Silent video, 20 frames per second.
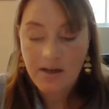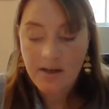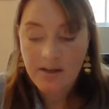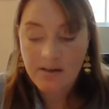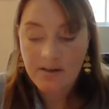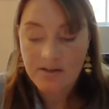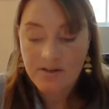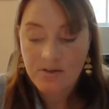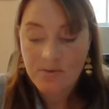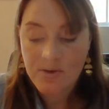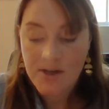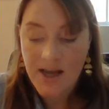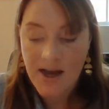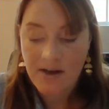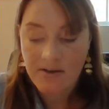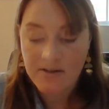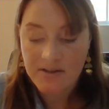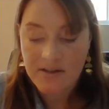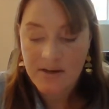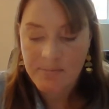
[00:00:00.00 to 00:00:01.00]
The suit
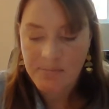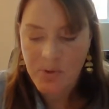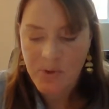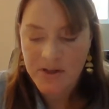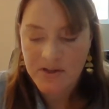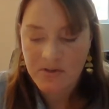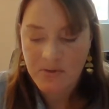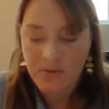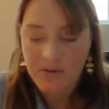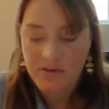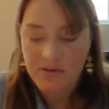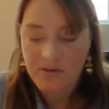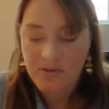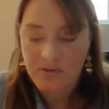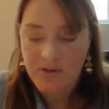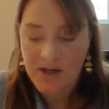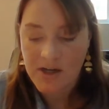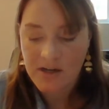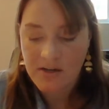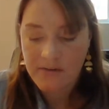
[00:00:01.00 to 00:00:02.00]
yells and points toward the
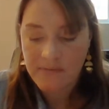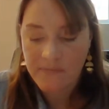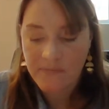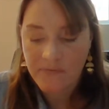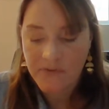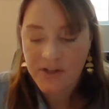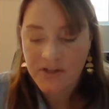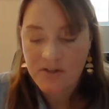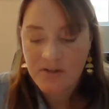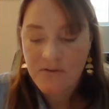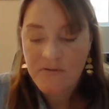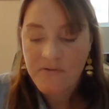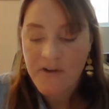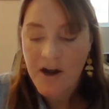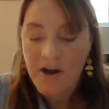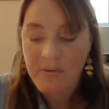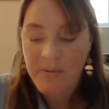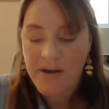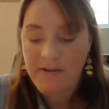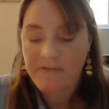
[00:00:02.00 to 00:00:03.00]
street. He's too
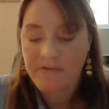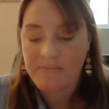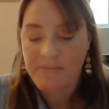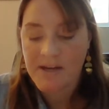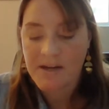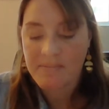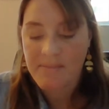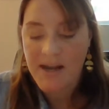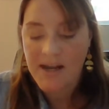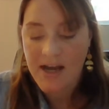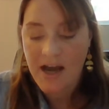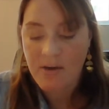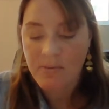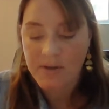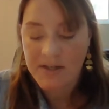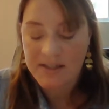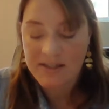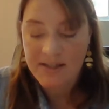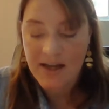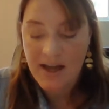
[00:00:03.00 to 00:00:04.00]
far away for me to make out
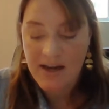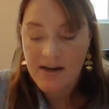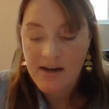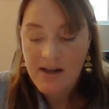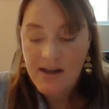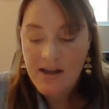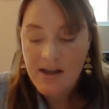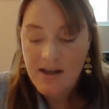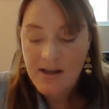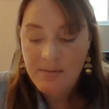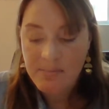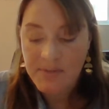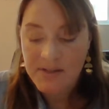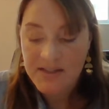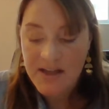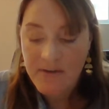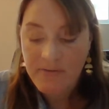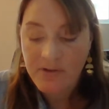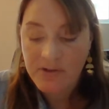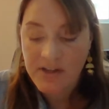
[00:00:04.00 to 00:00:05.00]
what he said, but
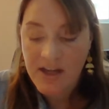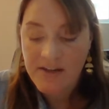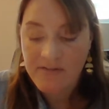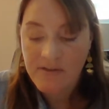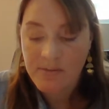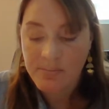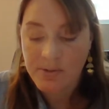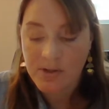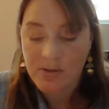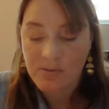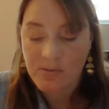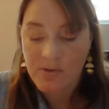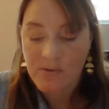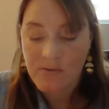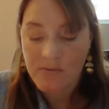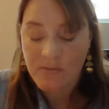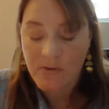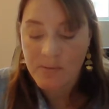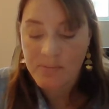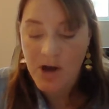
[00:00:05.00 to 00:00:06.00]
several navy blue
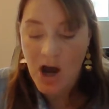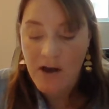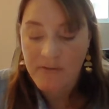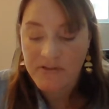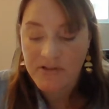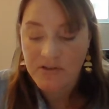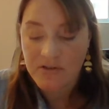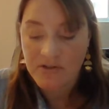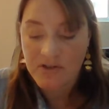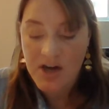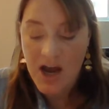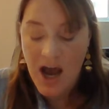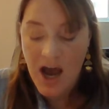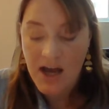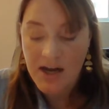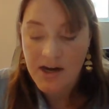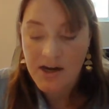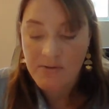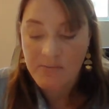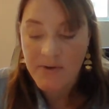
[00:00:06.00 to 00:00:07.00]
uniformed officers
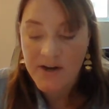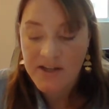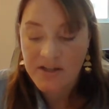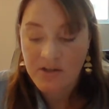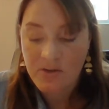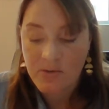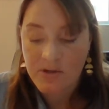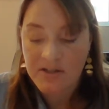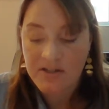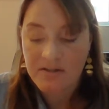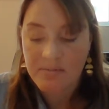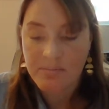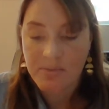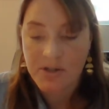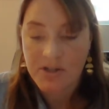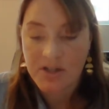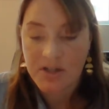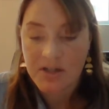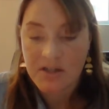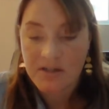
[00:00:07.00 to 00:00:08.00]
nod and race towards some
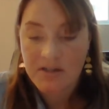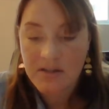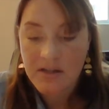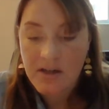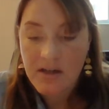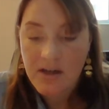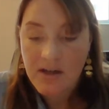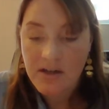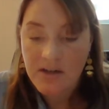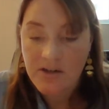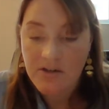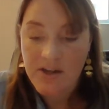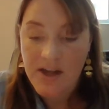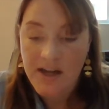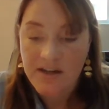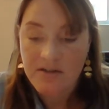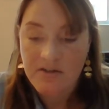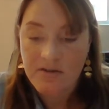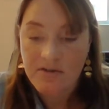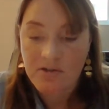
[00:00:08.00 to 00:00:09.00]
bushes near the
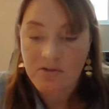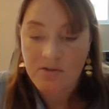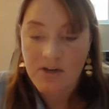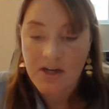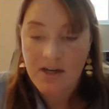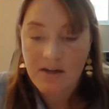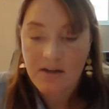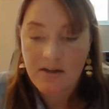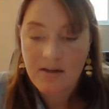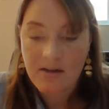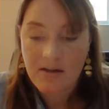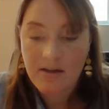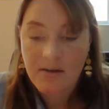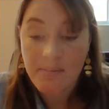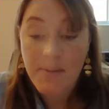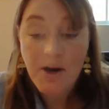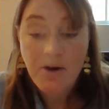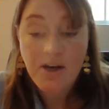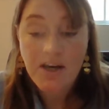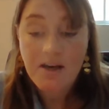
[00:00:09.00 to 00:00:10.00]
edge of the street.
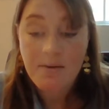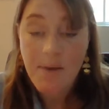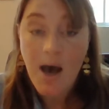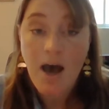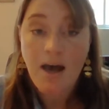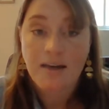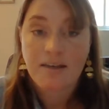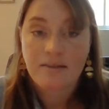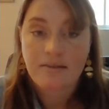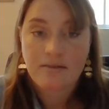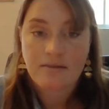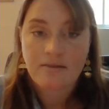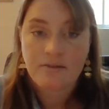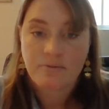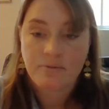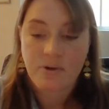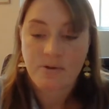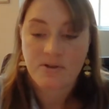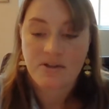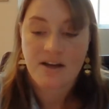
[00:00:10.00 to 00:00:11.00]
Mary, come on!
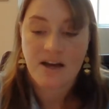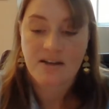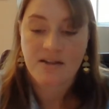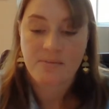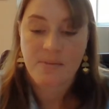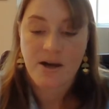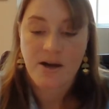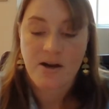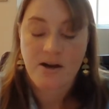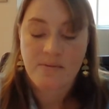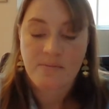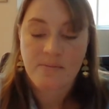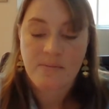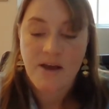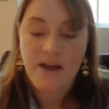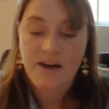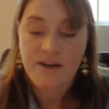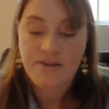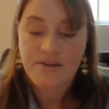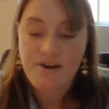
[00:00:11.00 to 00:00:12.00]
Rose tugs my arm,
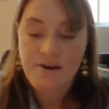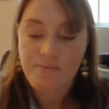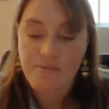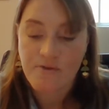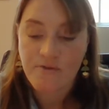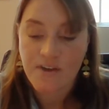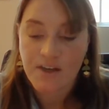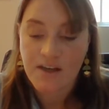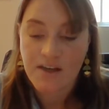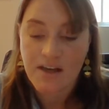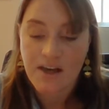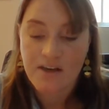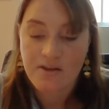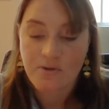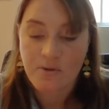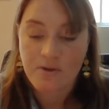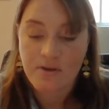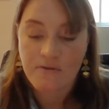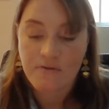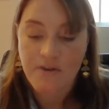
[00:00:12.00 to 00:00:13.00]
and I start moving again
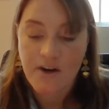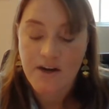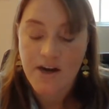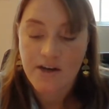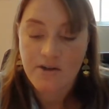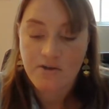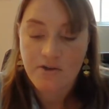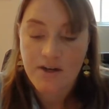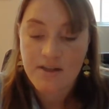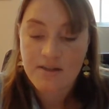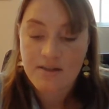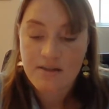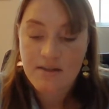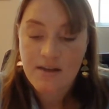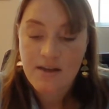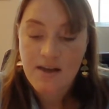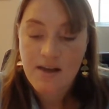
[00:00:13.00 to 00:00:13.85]
toward the front entrance.